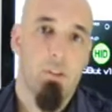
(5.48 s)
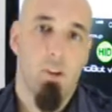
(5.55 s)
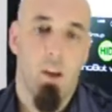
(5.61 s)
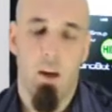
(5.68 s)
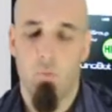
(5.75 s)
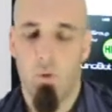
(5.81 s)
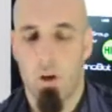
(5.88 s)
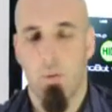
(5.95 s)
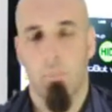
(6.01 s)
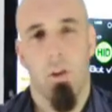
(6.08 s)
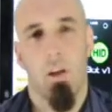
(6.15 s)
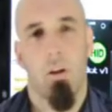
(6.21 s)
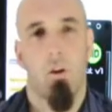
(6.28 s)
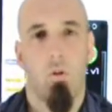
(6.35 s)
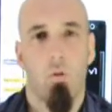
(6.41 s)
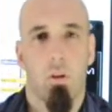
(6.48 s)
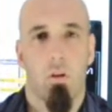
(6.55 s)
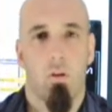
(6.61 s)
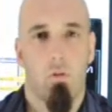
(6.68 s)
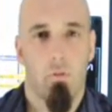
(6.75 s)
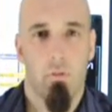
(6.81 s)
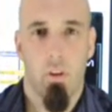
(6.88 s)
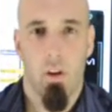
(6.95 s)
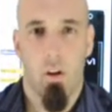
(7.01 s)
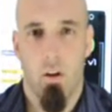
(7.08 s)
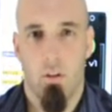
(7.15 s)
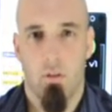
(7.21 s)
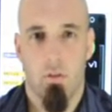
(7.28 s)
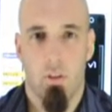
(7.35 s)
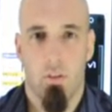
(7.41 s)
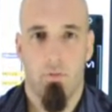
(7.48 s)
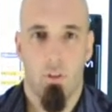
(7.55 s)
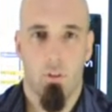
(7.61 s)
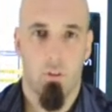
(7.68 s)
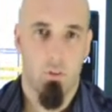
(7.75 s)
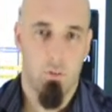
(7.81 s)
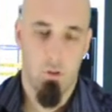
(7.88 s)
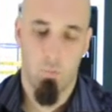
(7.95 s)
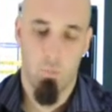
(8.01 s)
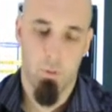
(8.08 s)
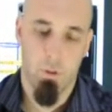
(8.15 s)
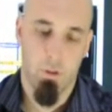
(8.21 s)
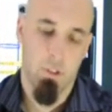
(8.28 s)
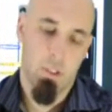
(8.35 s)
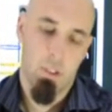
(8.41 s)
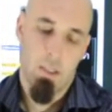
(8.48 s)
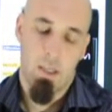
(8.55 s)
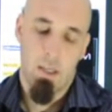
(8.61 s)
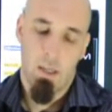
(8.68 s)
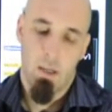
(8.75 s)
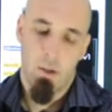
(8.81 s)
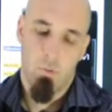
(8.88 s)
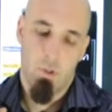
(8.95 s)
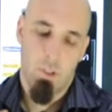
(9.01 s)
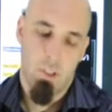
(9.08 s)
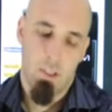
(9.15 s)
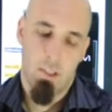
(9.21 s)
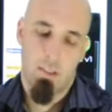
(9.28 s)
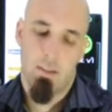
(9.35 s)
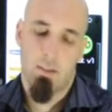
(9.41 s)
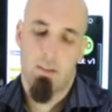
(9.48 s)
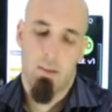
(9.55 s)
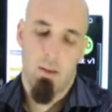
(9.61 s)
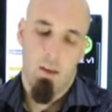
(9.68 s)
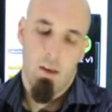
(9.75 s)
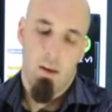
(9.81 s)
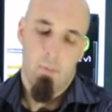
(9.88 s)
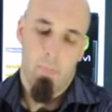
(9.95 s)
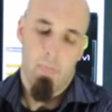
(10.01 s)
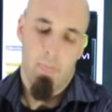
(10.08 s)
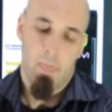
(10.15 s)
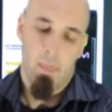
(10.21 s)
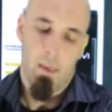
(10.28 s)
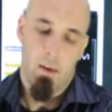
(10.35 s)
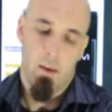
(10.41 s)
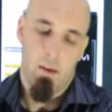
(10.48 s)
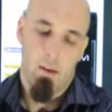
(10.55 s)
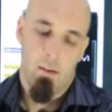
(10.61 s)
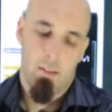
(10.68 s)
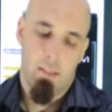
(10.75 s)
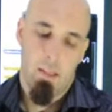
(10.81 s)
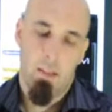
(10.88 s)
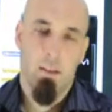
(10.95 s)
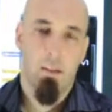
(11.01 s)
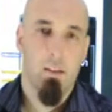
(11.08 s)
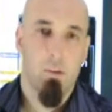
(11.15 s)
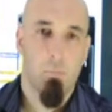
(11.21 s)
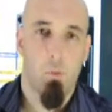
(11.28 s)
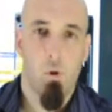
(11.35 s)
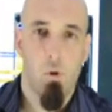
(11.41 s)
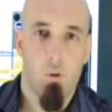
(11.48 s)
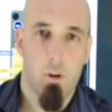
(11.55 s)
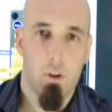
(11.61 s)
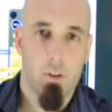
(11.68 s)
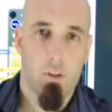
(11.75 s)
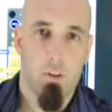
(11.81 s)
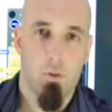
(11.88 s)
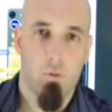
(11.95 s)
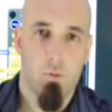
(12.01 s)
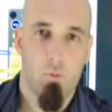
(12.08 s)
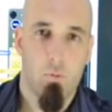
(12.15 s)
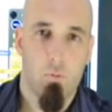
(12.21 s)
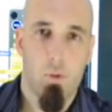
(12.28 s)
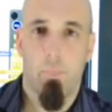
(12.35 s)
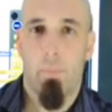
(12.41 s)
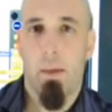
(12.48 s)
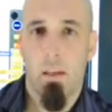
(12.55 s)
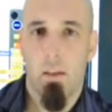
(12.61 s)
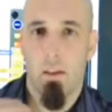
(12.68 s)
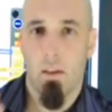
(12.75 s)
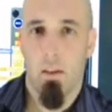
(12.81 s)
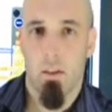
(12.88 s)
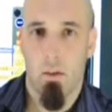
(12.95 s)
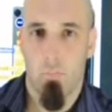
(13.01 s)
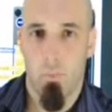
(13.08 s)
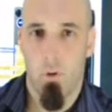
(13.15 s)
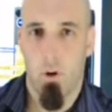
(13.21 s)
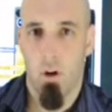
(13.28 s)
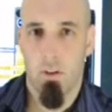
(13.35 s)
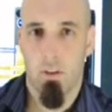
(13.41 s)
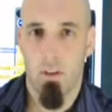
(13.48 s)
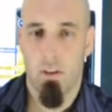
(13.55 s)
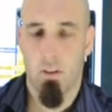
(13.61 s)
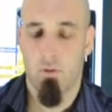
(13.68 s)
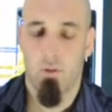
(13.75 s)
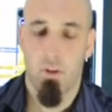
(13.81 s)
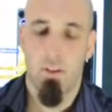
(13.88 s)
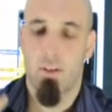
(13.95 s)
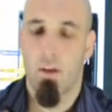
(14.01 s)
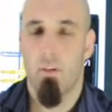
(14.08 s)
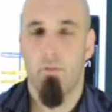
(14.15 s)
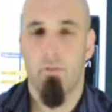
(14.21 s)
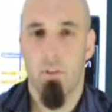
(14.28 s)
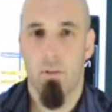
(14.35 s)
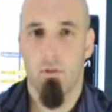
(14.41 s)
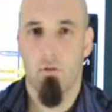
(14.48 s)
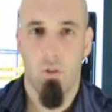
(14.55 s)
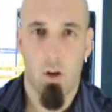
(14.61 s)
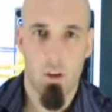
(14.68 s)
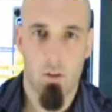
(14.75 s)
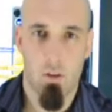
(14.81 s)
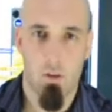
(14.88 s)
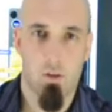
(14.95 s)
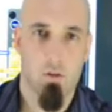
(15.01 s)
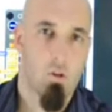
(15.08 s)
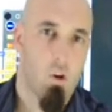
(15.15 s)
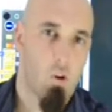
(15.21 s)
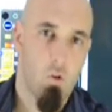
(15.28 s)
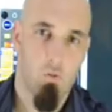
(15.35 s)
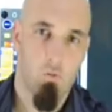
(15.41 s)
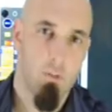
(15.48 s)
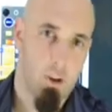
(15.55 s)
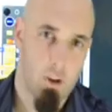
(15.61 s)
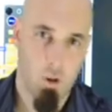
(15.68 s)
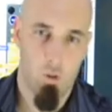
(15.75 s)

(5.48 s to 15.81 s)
Today we're going to be going over the concept of loop, which is telling the board to repeat a process or a set of instructions over and